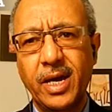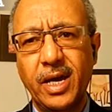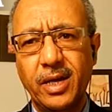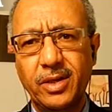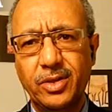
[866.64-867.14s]

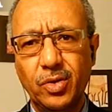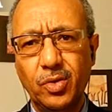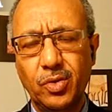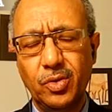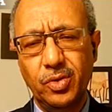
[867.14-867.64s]
And
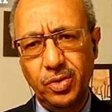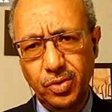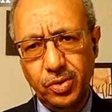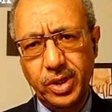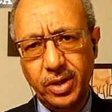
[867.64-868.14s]
so
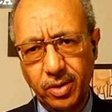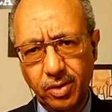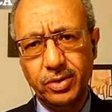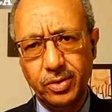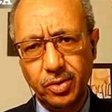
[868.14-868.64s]
you can
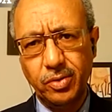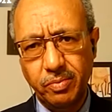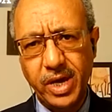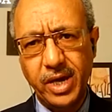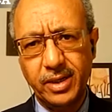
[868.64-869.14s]
also
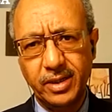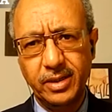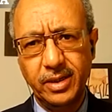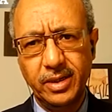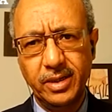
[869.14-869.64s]
make
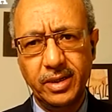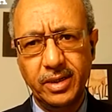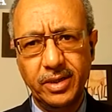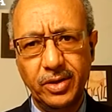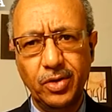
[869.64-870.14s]

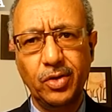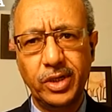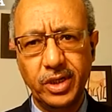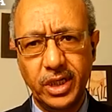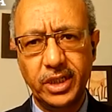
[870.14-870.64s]
your
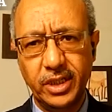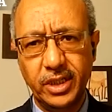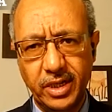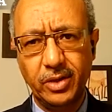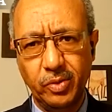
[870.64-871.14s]
donation
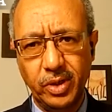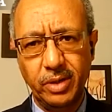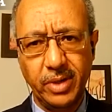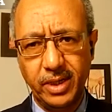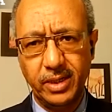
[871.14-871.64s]
that way
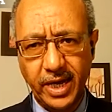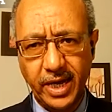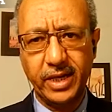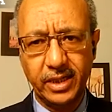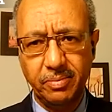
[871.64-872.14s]
by
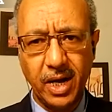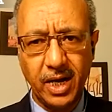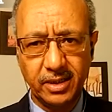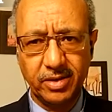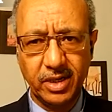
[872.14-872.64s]
direct
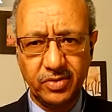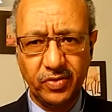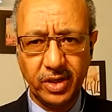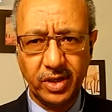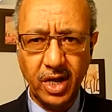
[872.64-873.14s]
bank
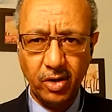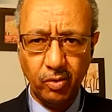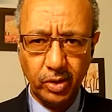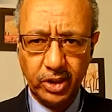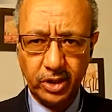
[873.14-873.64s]
transfer,
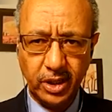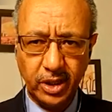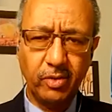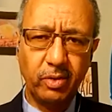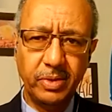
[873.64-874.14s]
which
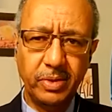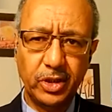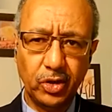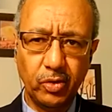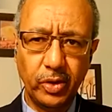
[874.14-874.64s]
I will be
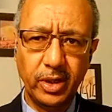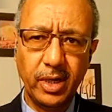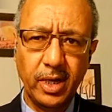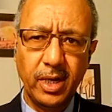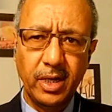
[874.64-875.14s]
showing.
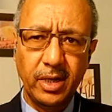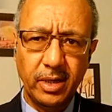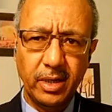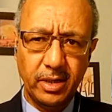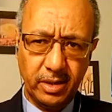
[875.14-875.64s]

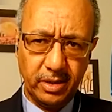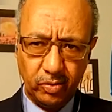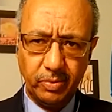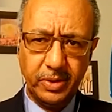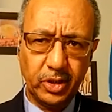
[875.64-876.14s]
It
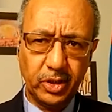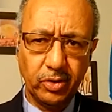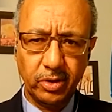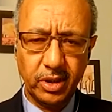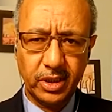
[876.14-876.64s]
will be shown
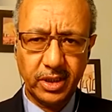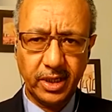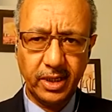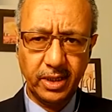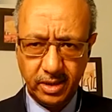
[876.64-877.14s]
on the
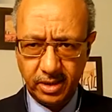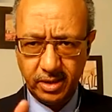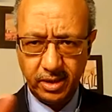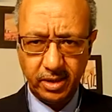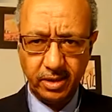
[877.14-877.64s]
screen,
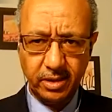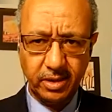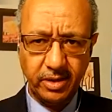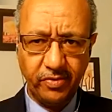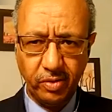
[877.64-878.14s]
the
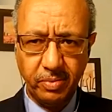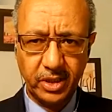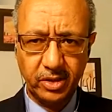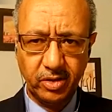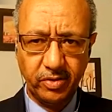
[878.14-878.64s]

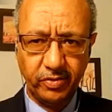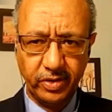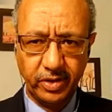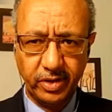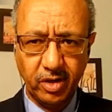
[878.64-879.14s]
information of
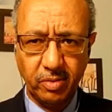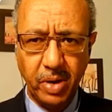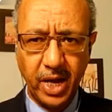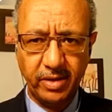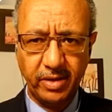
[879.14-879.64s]
our
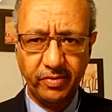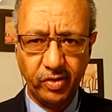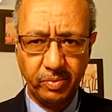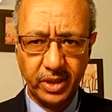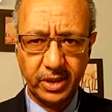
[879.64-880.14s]
bank
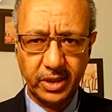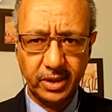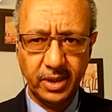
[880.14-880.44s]
information.